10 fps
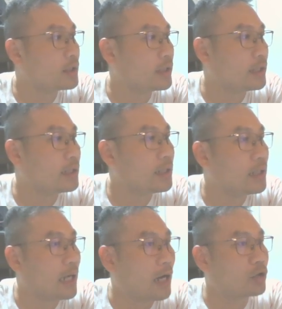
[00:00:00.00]
Okay,
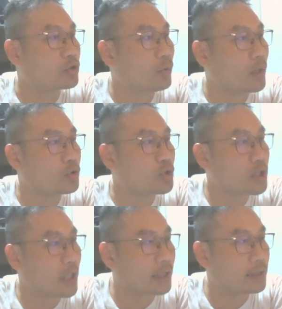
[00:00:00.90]
I also want to
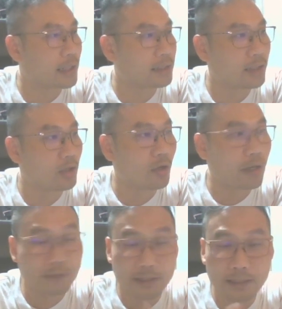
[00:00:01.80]
check that they all
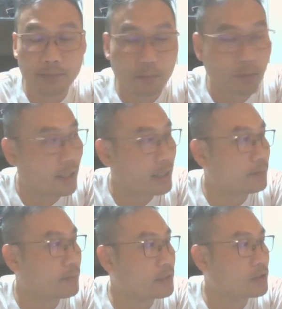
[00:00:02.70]
have the same number of
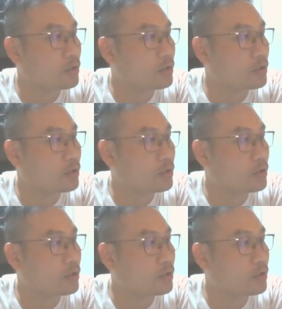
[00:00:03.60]
elements,